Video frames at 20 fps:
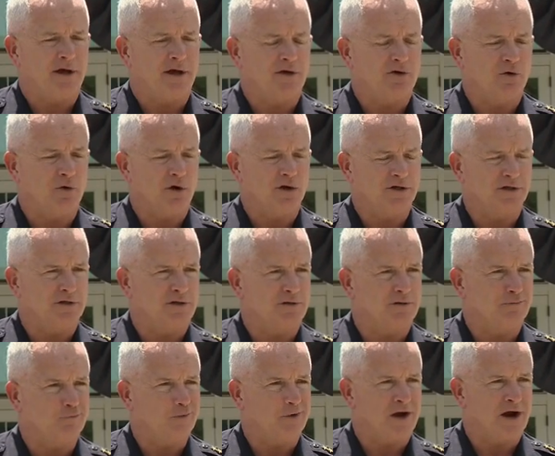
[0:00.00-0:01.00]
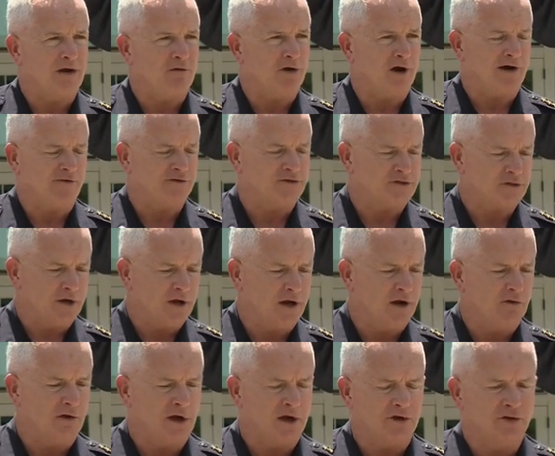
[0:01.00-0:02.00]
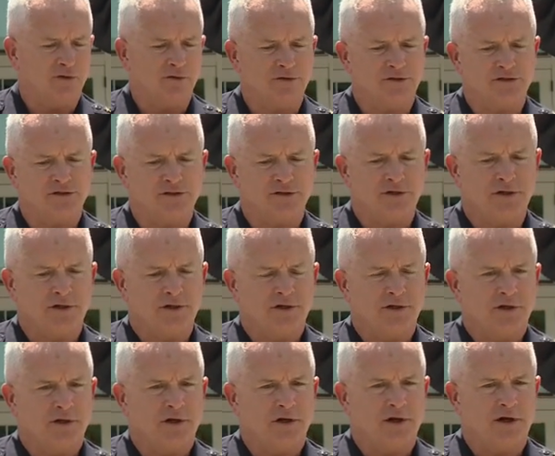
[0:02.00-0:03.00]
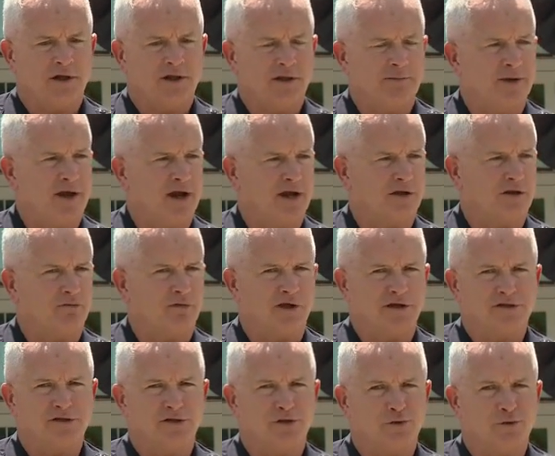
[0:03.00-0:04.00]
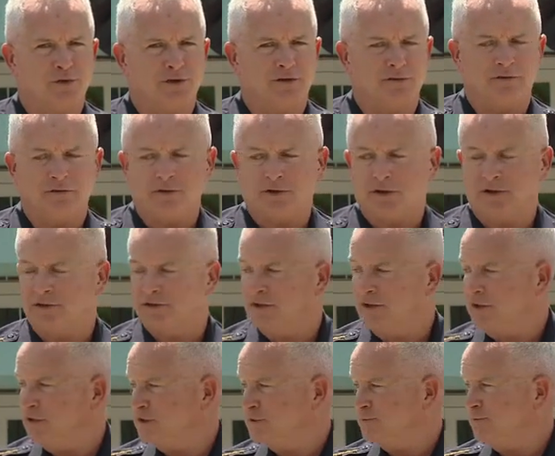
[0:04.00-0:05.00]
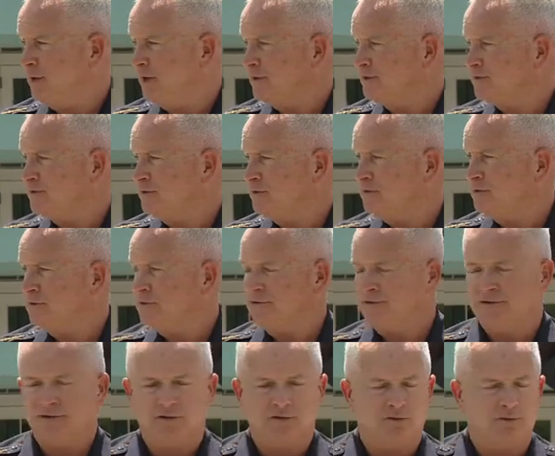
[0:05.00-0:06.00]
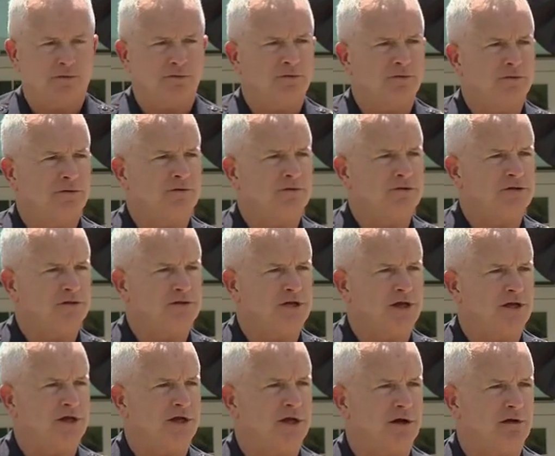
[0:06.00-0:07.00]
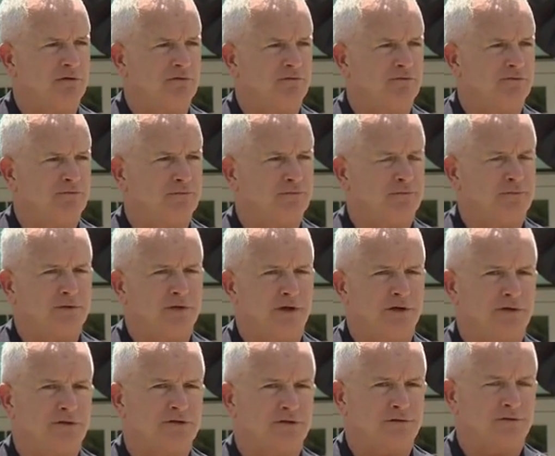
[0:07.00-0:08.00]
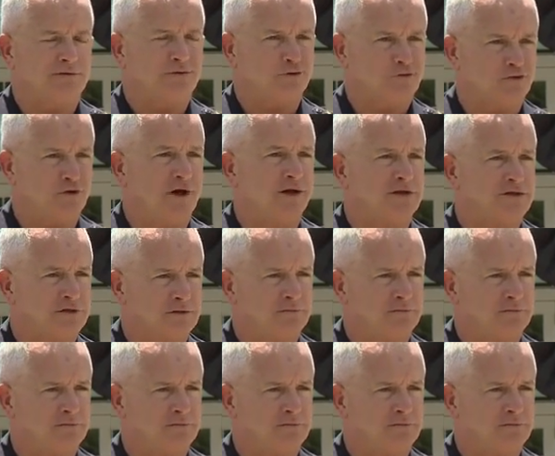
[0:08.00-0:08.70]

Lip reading: nor did our officer Heron, who was in the back of the rescue and did his best to take care of, to try to